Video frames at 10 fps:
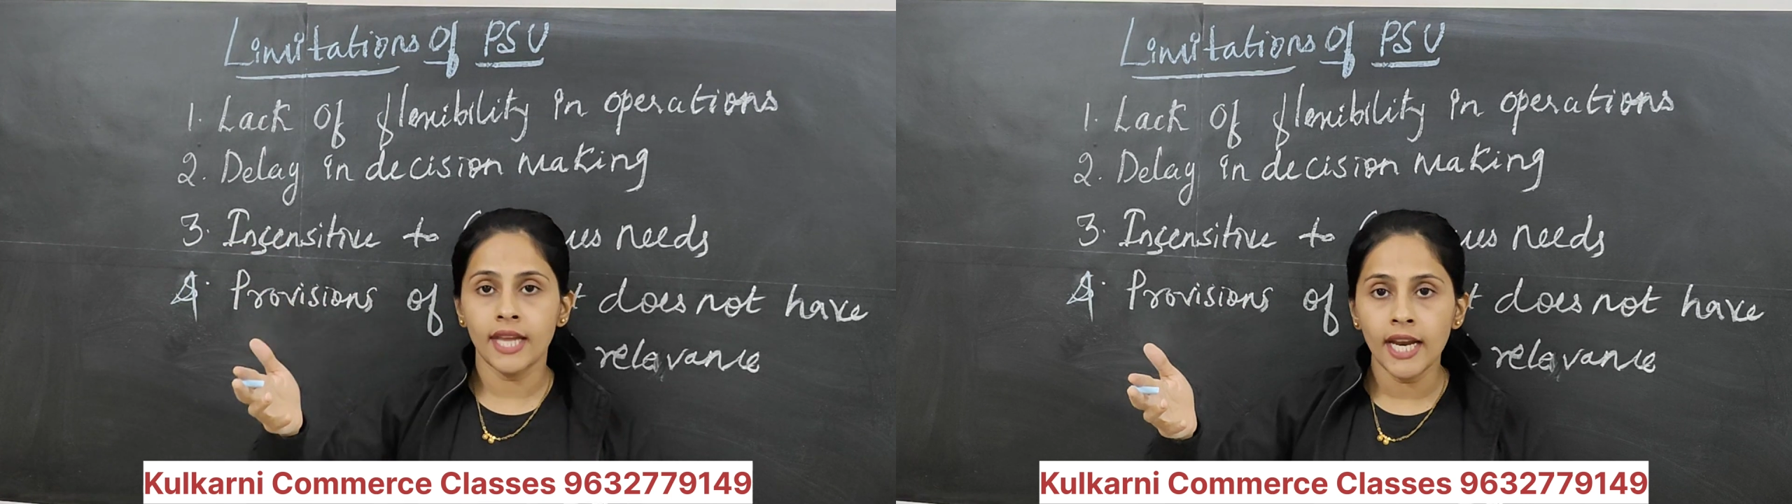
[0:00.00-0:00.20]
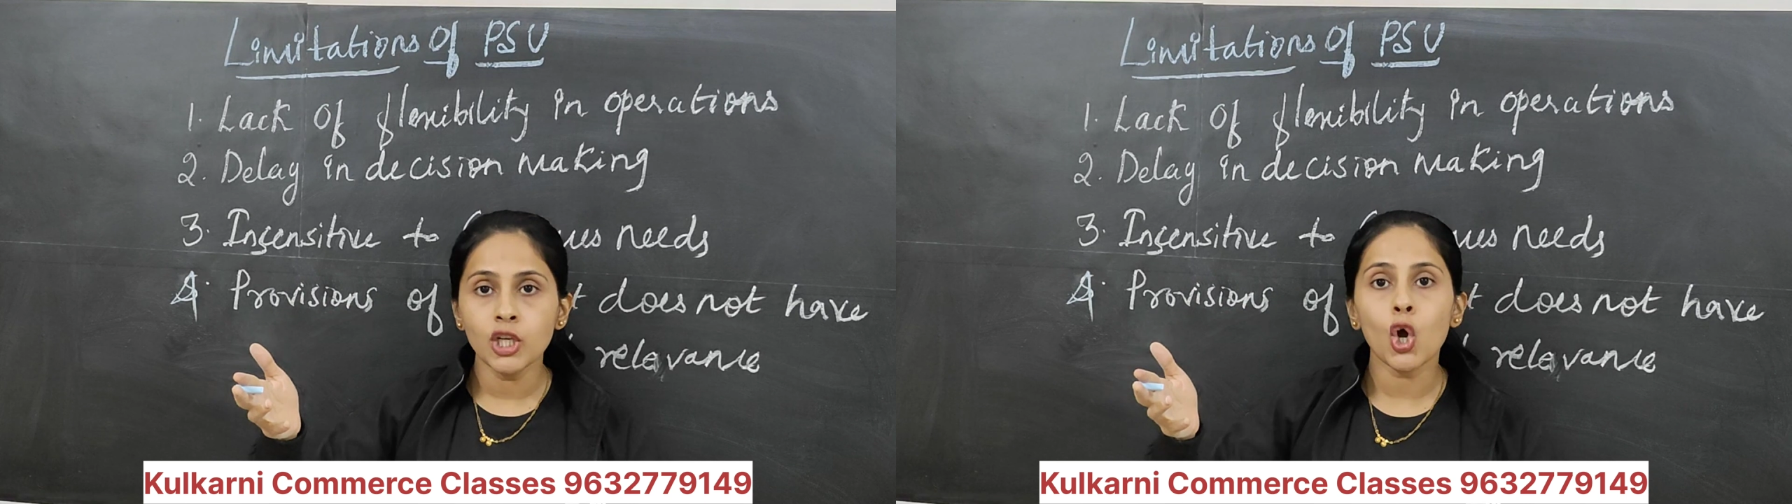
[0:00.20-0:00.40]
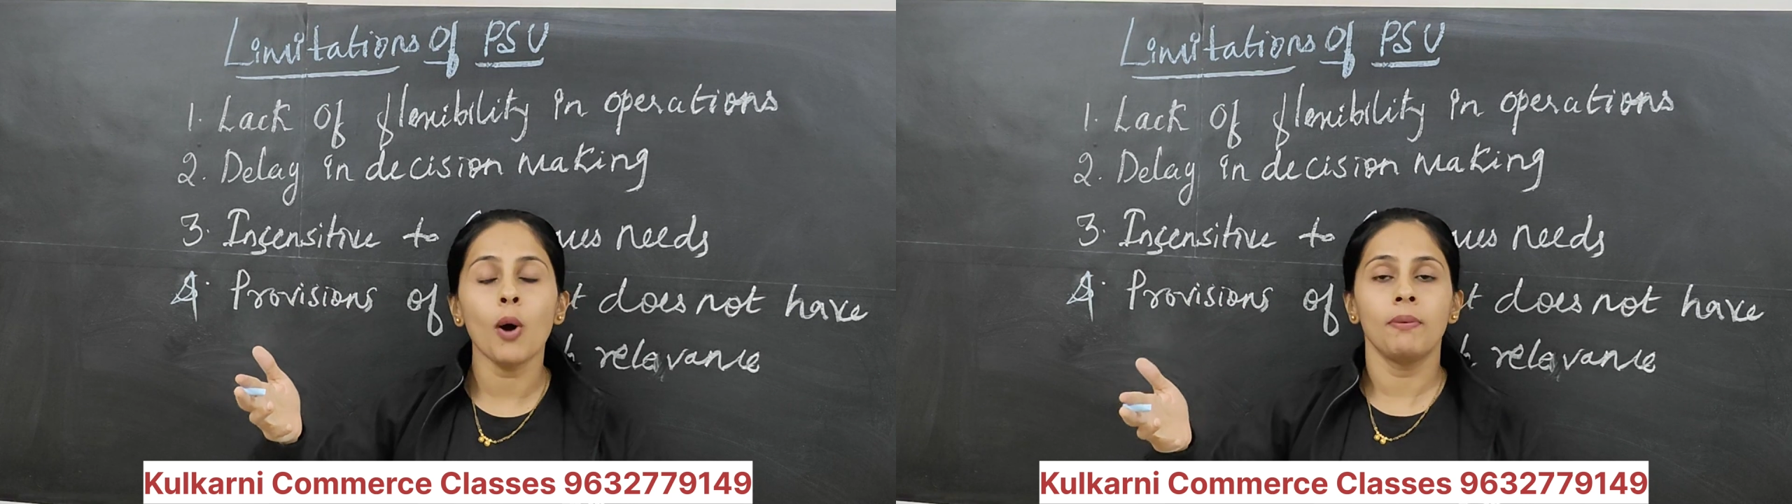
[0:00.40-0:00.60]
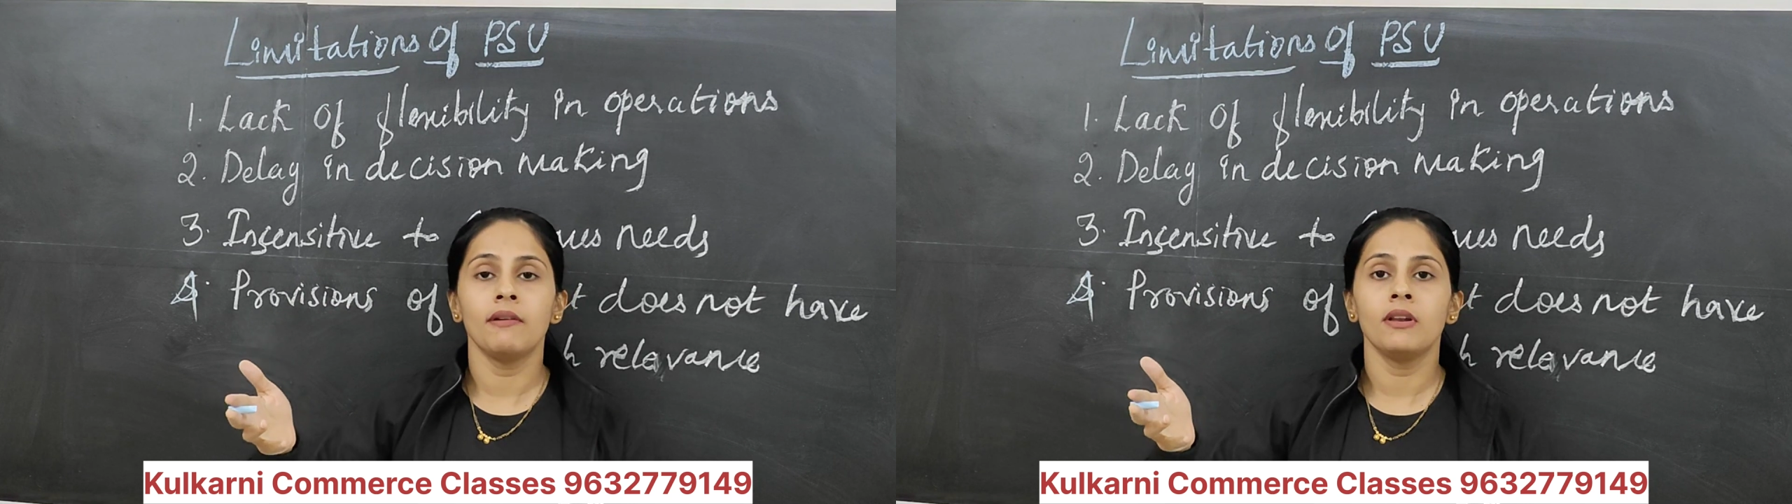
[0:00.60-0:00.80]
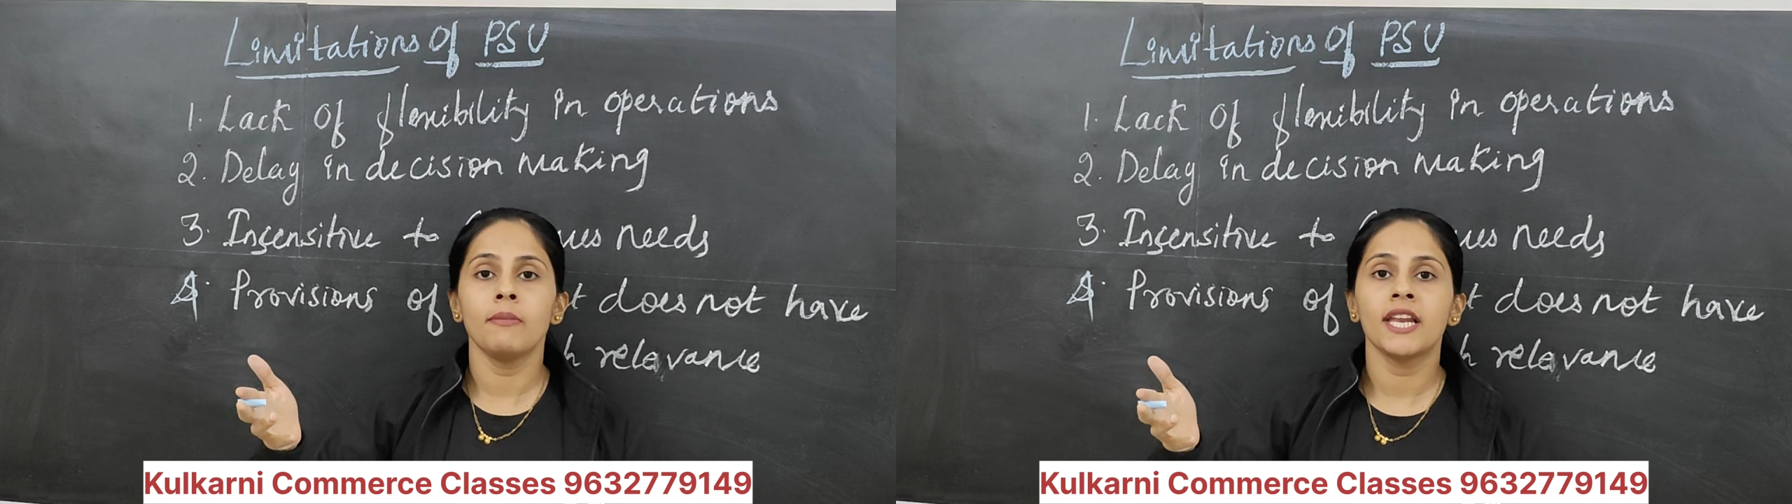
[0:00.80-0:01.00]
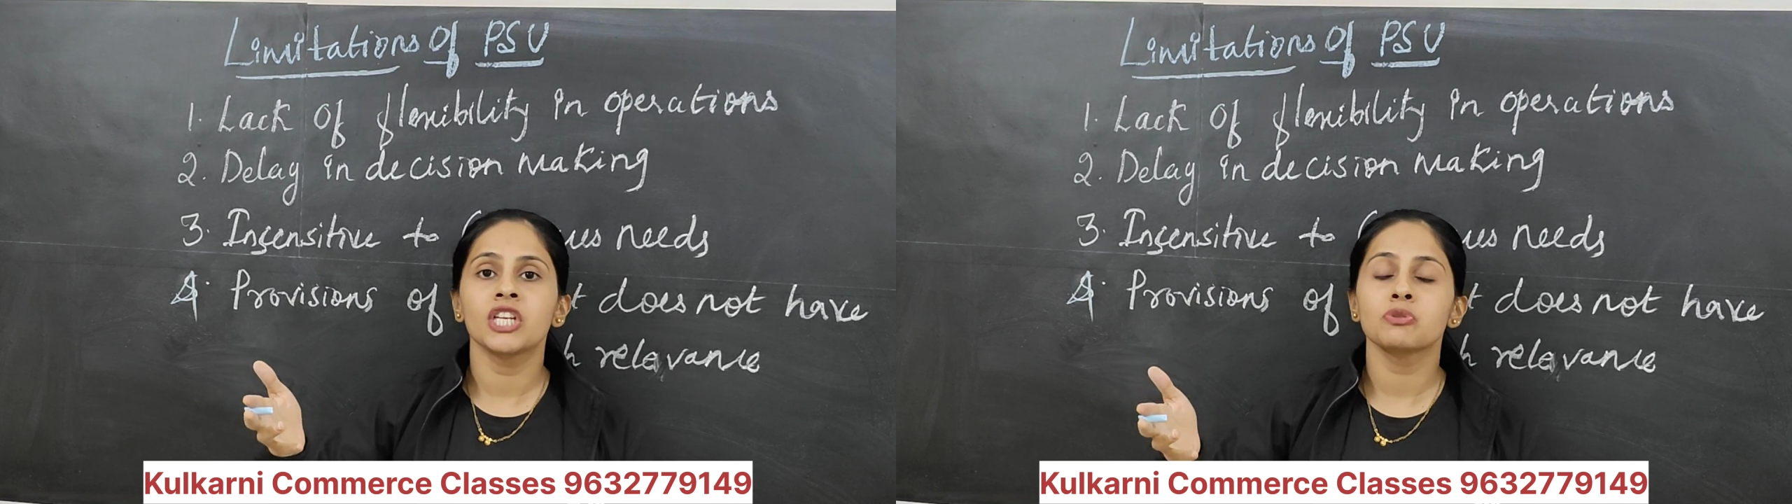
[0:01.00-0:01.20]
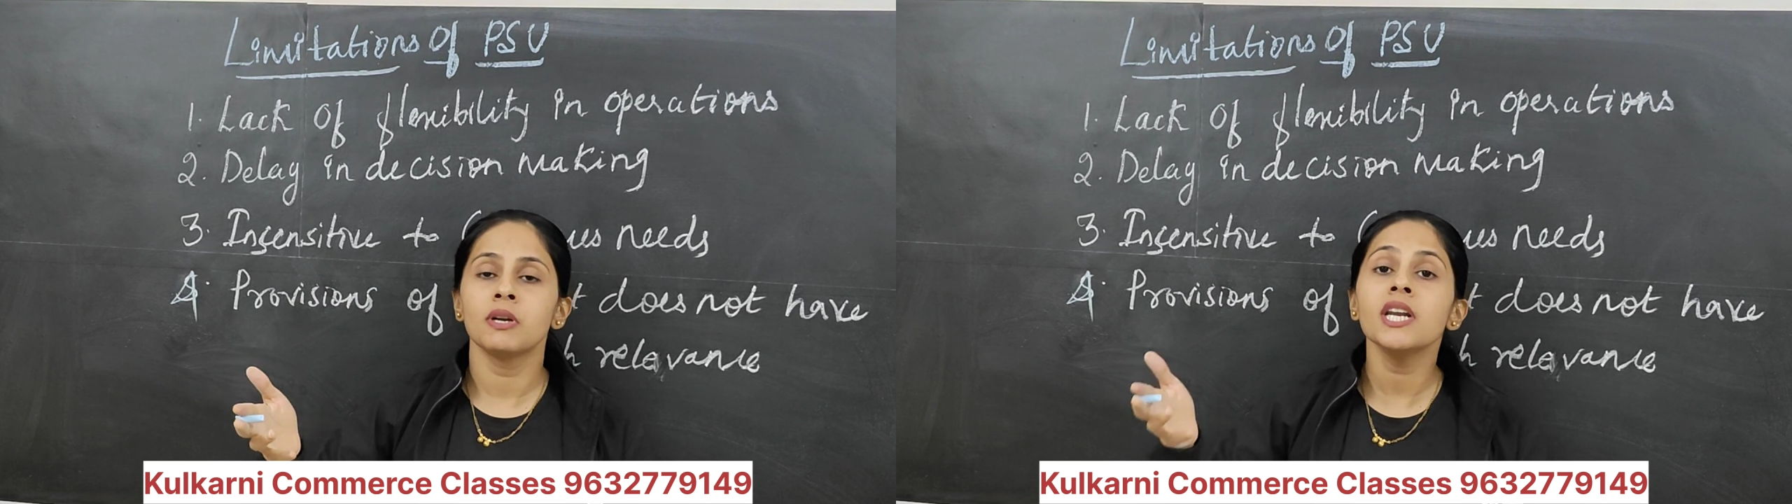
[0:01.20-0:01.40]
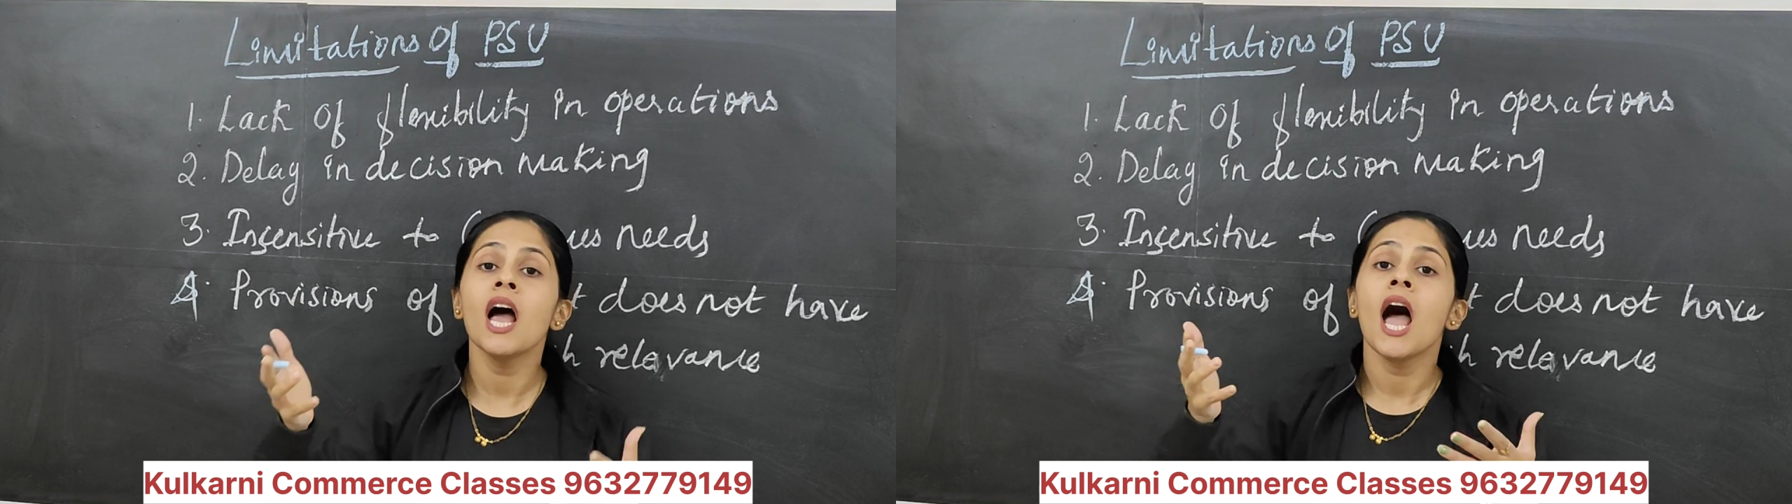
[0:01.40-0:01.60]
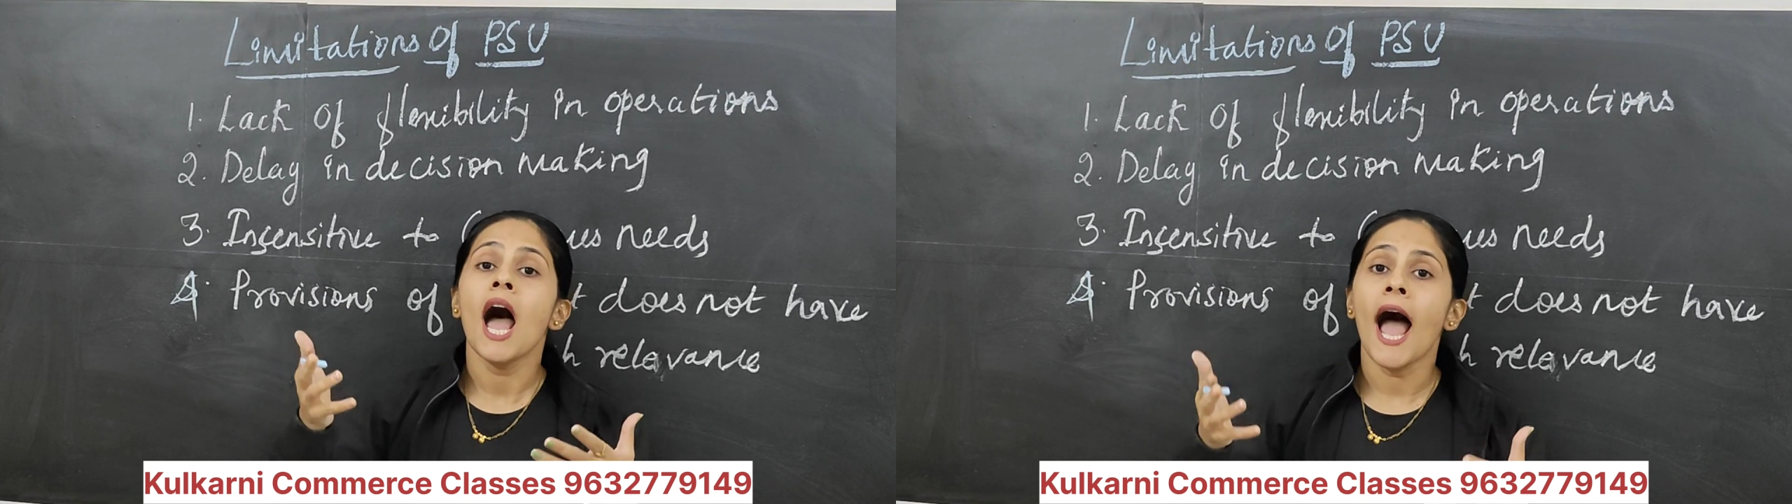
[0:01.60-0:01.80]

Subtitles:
then top level management,